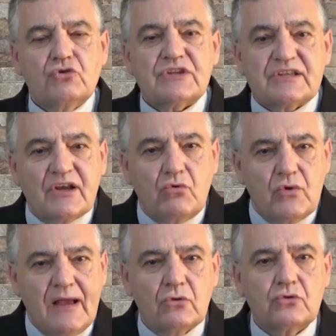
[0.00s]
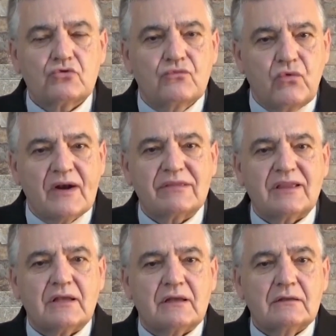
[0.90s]
that we have been
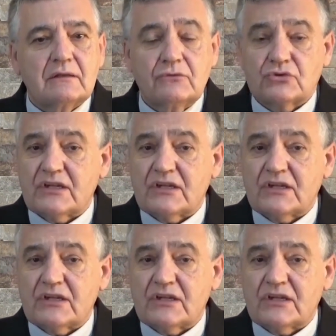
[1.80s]
having for